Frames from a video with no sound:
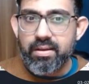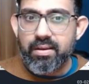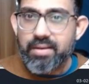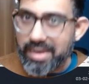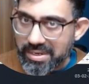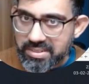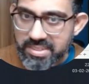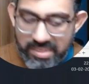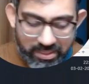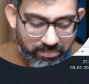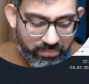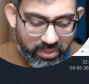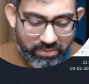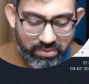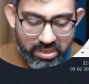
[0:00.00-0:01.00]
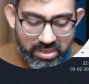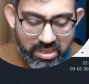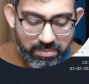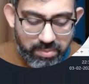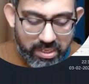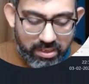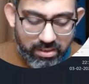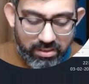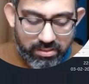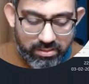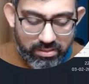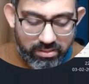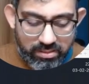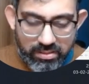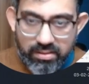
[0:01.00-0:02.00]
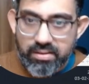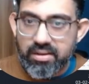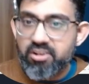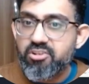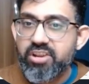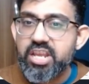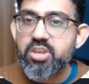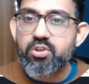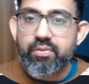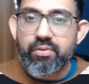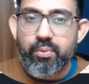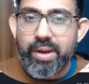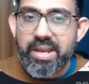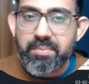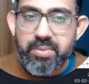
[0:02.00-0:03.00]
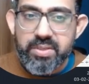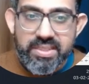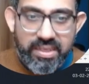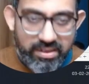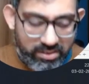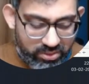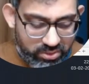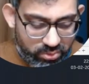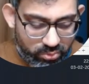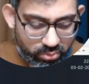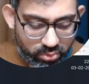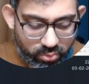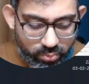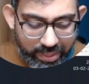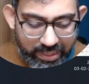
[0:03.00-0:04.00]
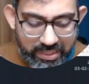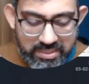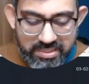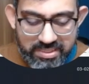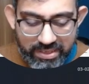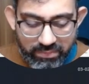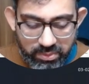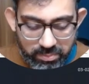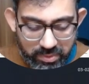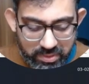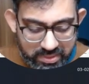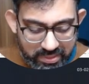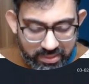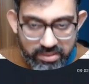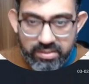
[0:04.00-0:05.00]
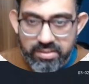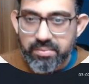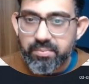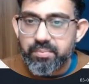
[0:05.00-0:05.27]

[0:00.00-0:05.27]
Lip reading: Let us say we are keeping a range of 20% to 27%.